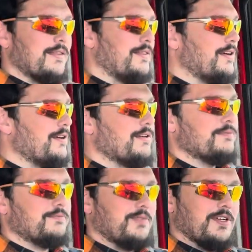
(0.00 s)

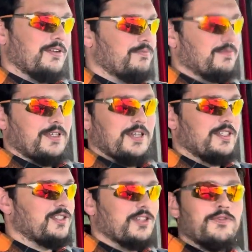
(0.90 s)
they're
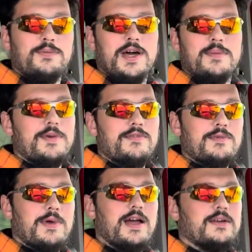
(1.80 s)
gonna stovepipe every
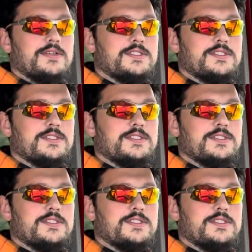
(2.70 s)
round.